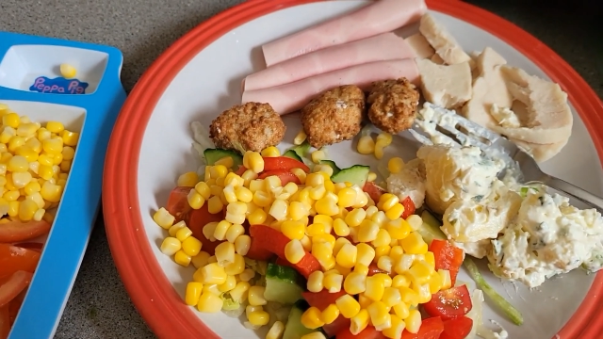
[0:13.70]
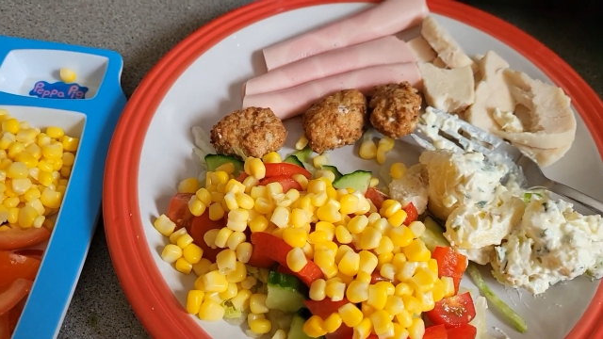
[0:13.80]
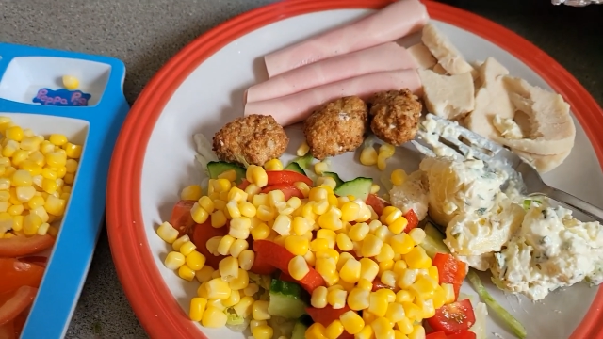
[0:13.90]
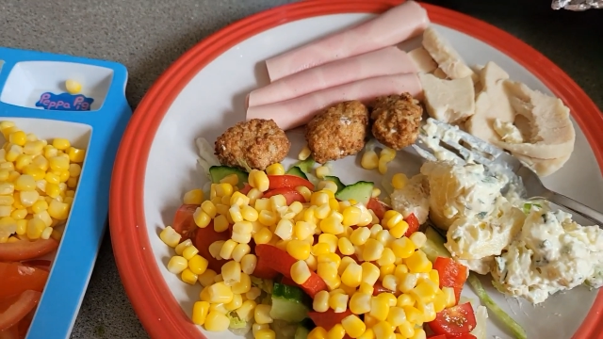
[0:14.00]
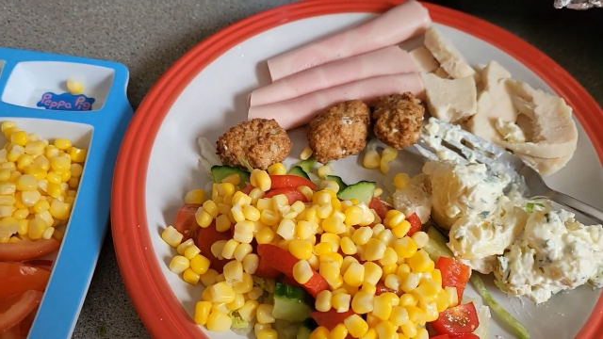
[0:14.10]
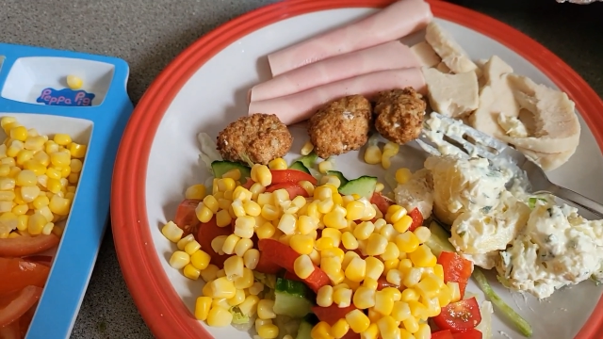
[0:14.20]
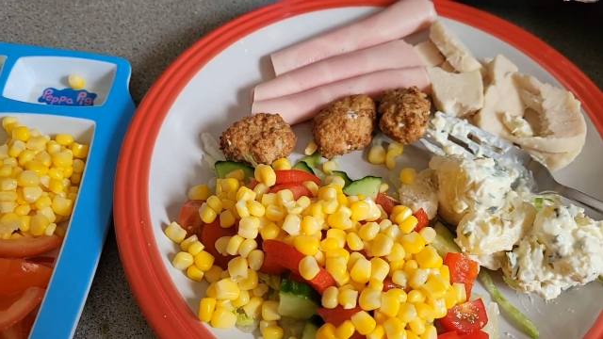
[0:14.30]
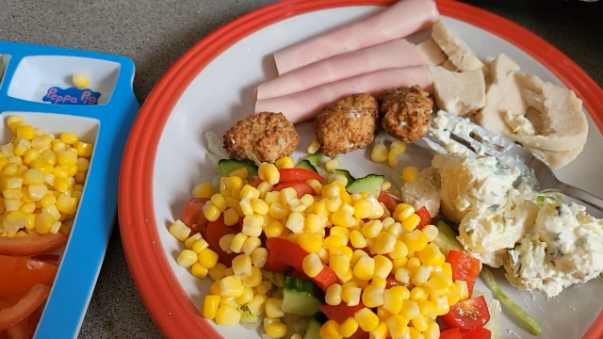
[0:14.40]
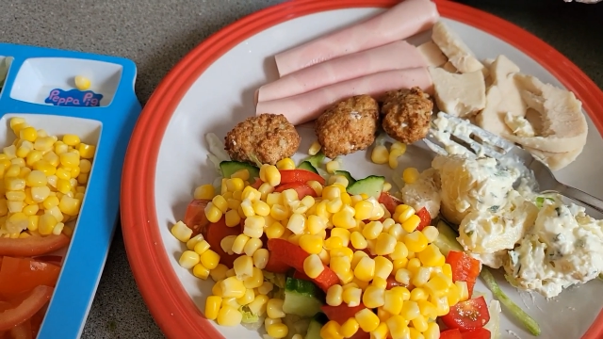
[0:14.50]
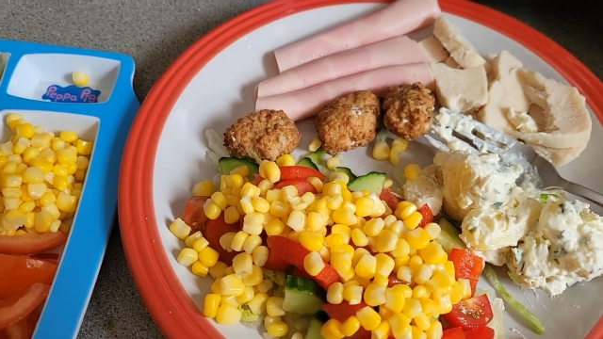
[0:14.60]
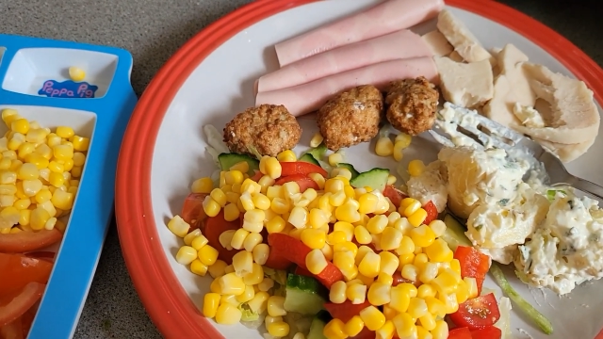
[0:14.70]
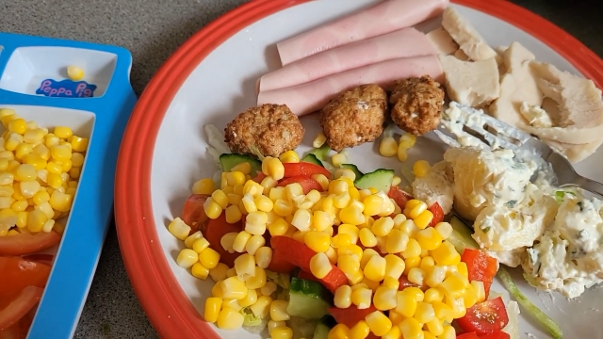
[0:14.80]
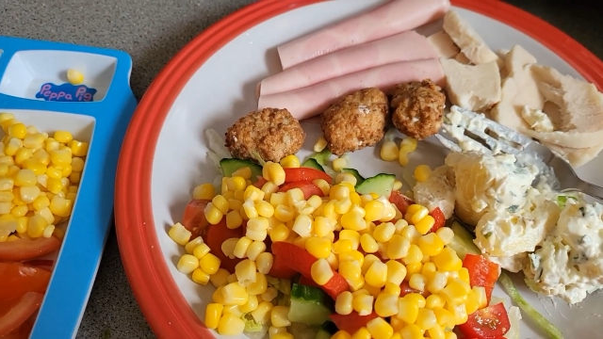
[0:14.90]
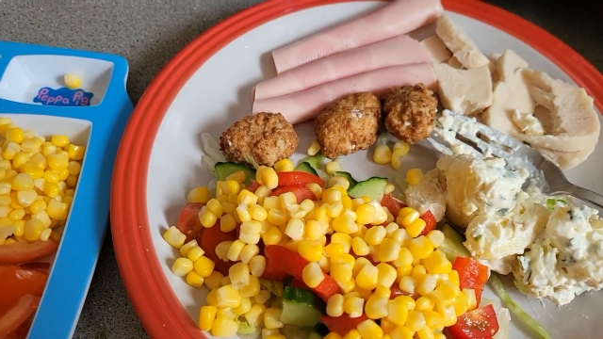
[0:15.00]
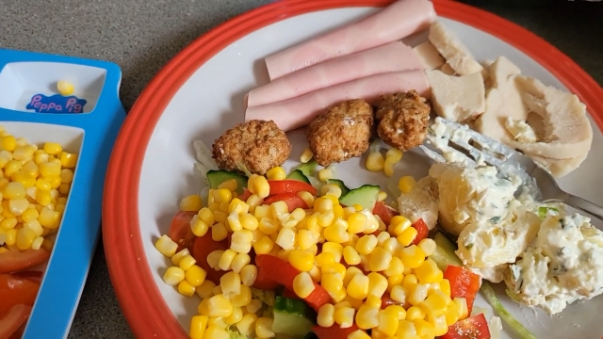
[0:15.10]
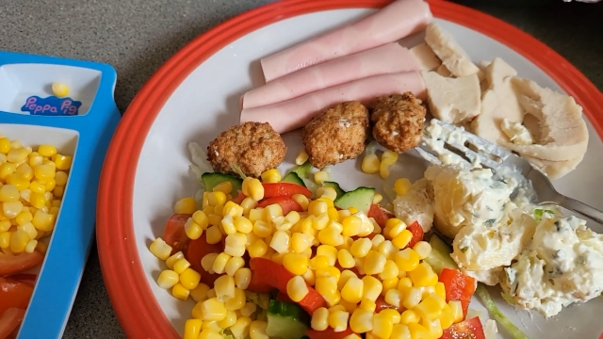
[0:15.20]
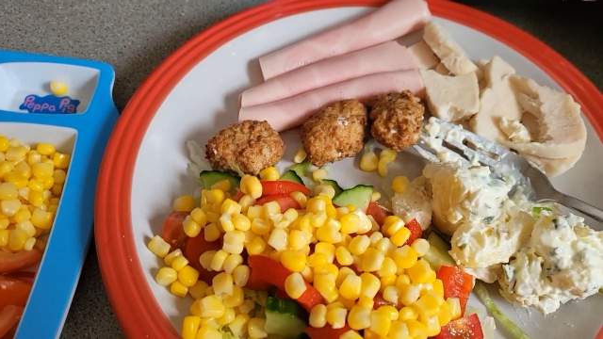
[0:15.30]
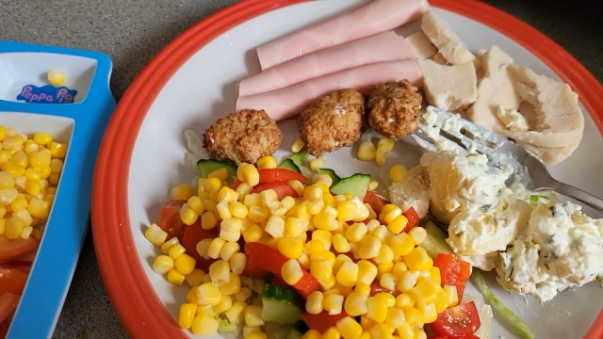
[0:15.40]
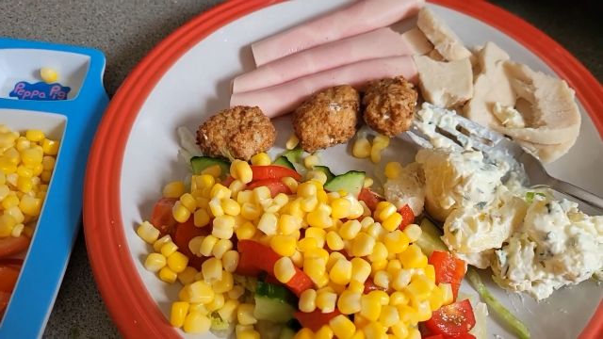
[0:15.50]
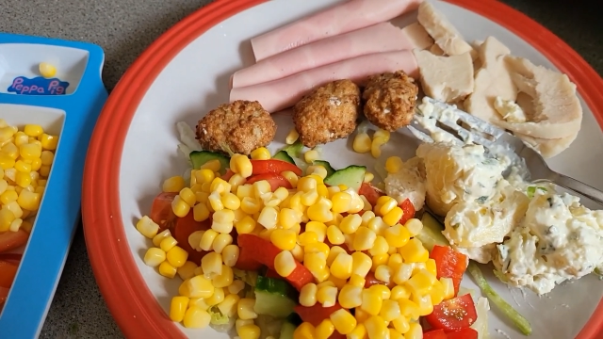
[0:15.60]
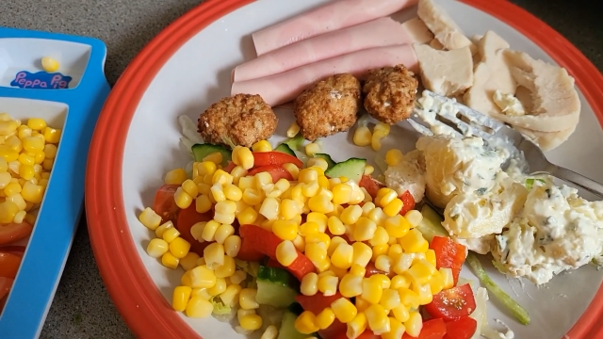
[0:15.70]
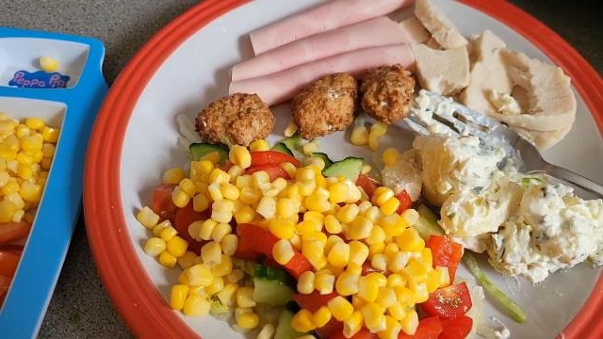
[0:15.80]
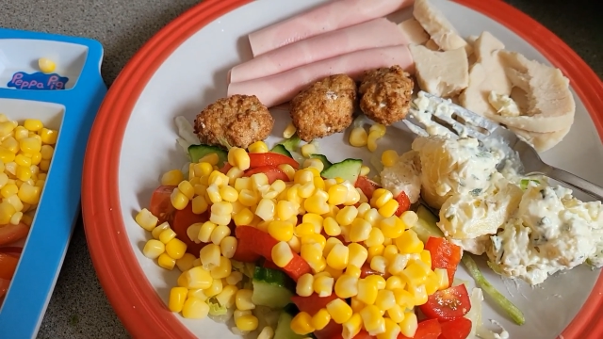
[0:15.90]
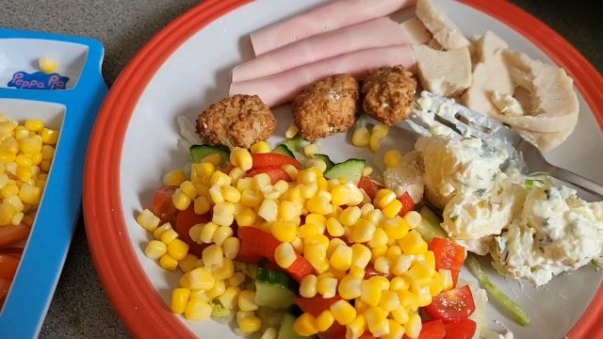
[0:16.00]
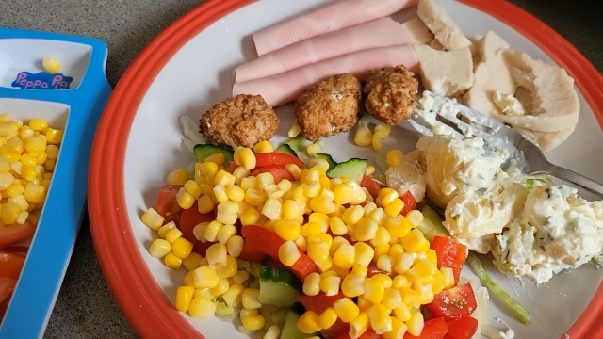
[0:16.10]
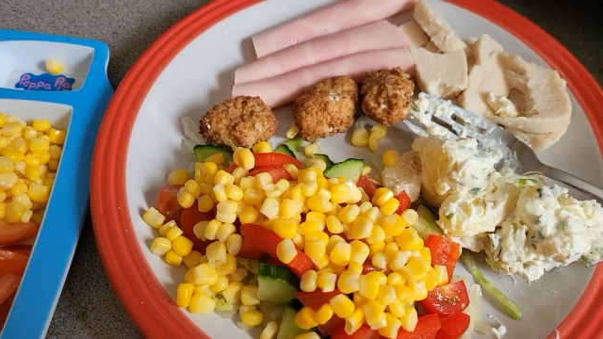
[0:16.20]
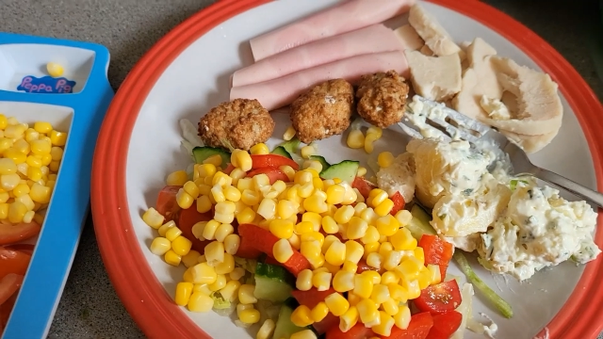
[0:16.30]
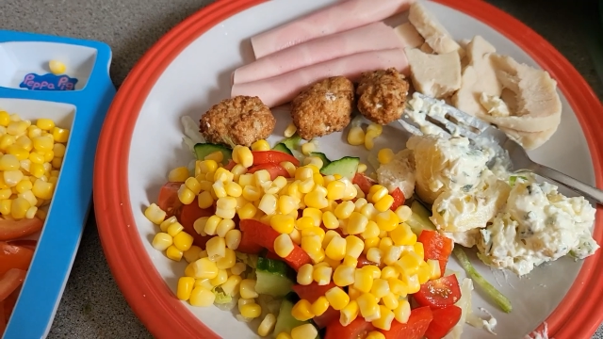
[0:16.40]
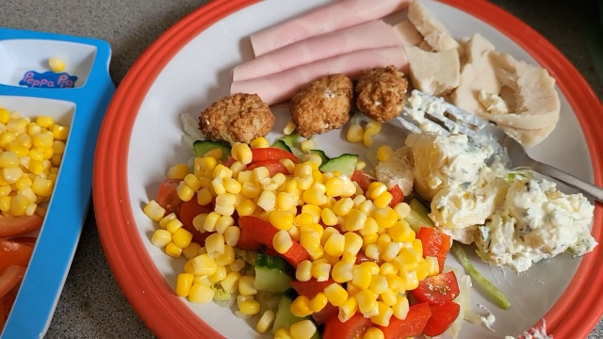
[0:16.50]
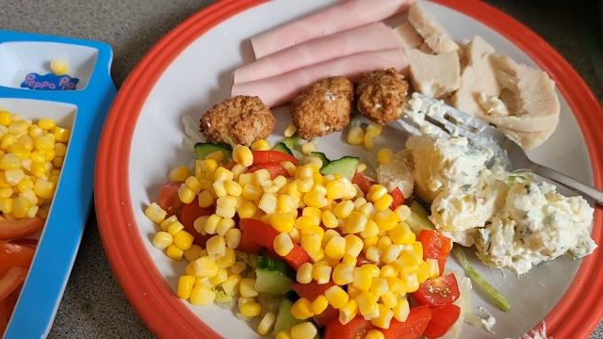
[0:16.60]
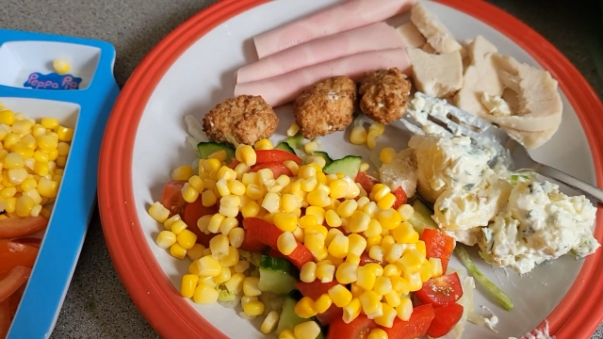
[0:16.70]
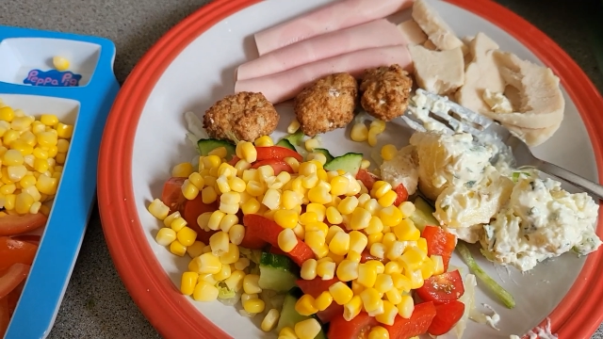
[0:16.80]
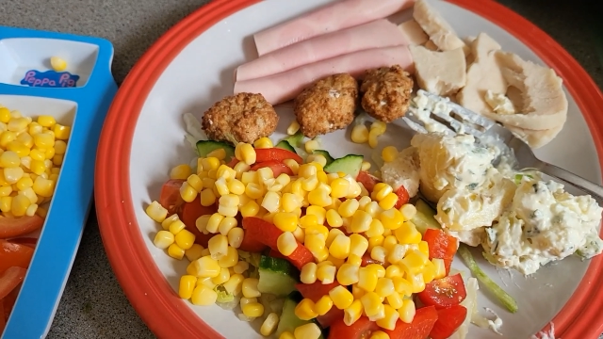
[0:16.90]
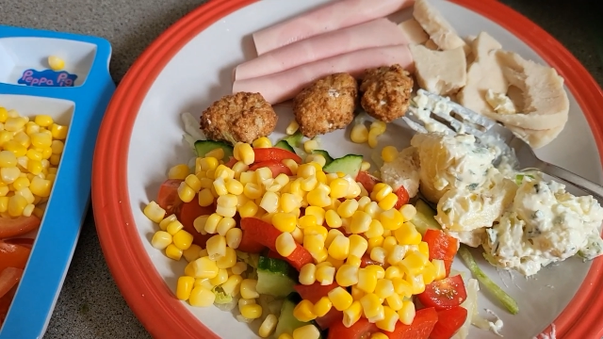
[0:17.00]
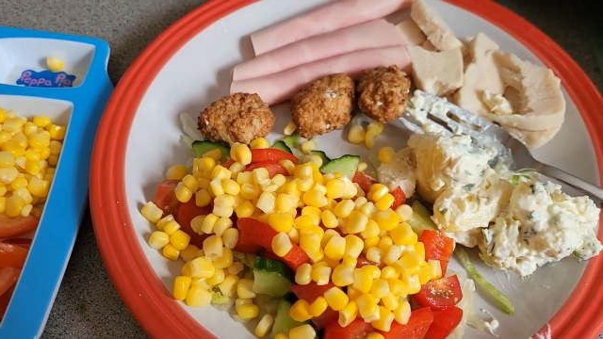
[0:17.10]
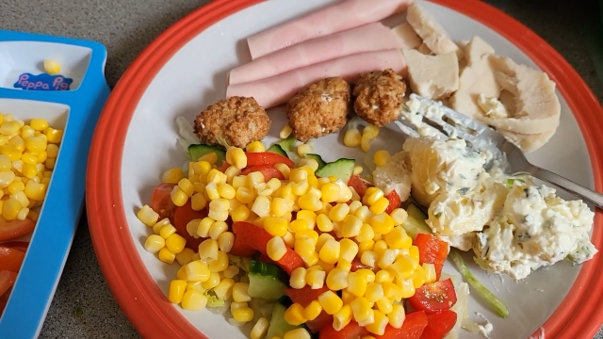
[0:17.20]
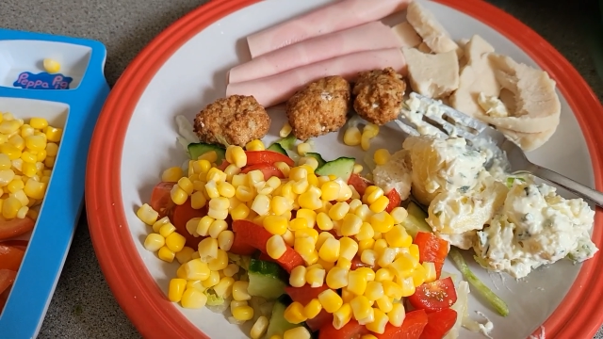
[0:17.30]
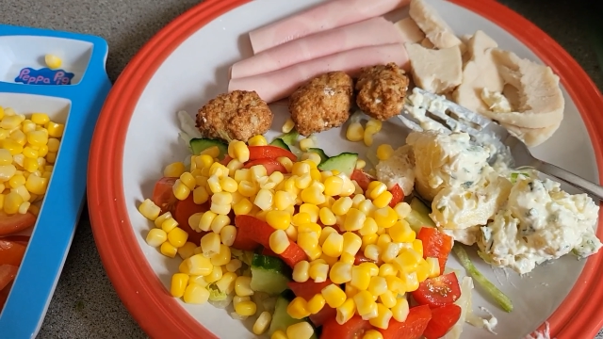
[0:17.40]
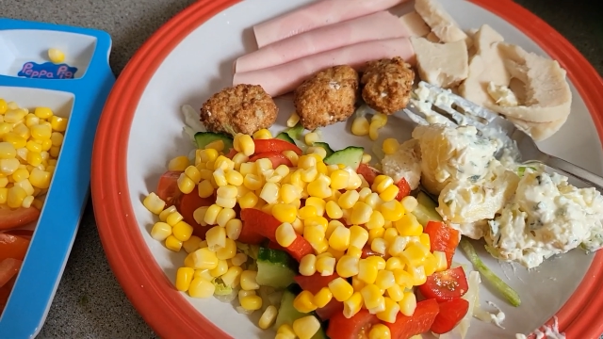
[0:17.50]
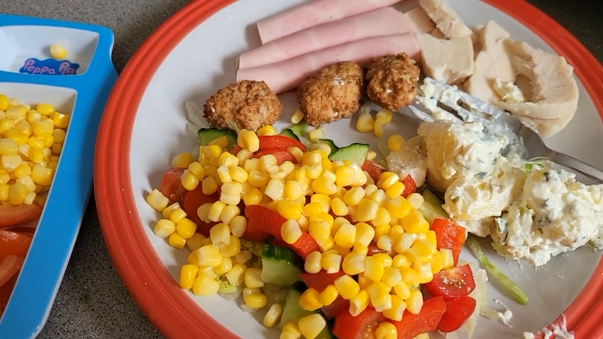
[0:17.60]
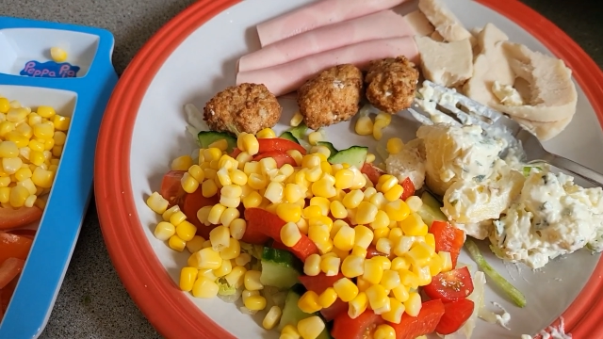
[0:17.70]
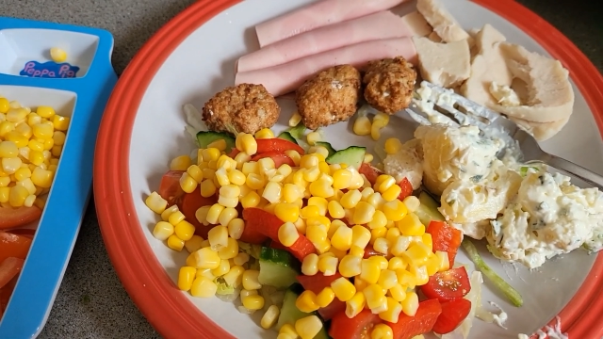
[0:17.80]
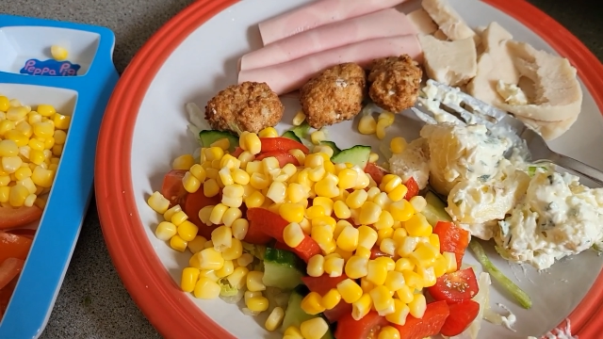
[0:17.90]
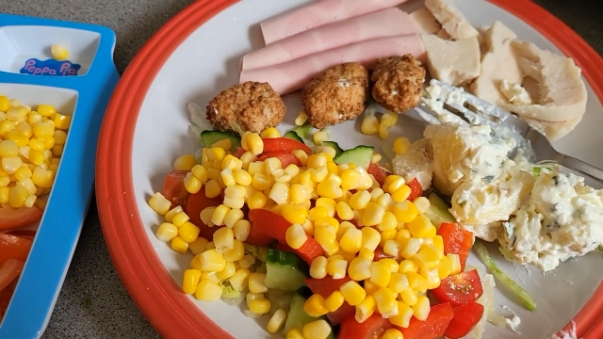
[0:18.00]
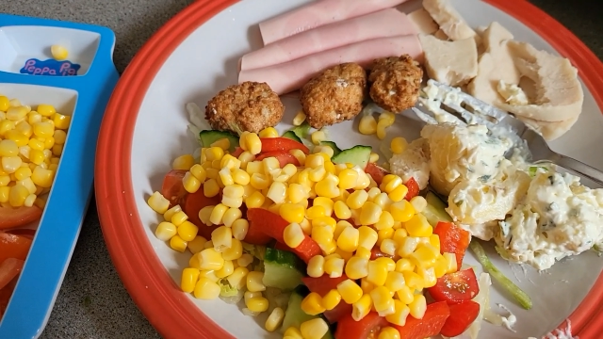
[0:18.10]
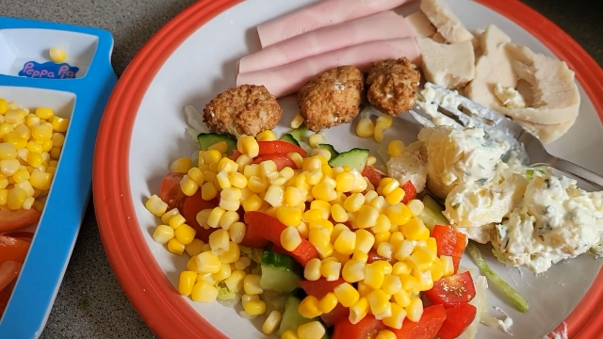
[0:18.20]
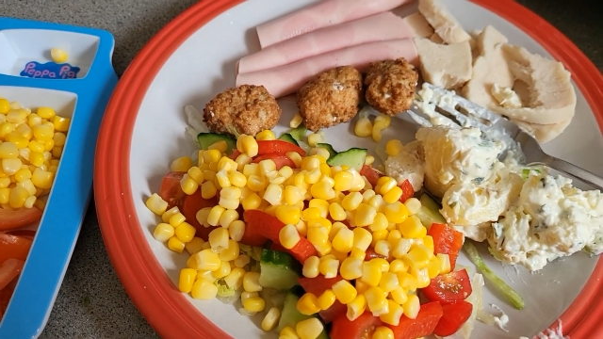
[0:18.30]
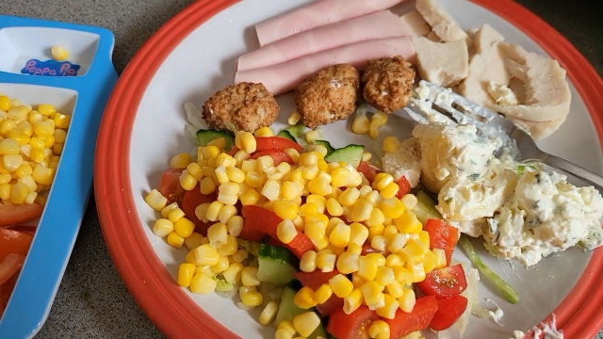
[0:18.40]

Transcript: No face is visible, so there are no lips to read.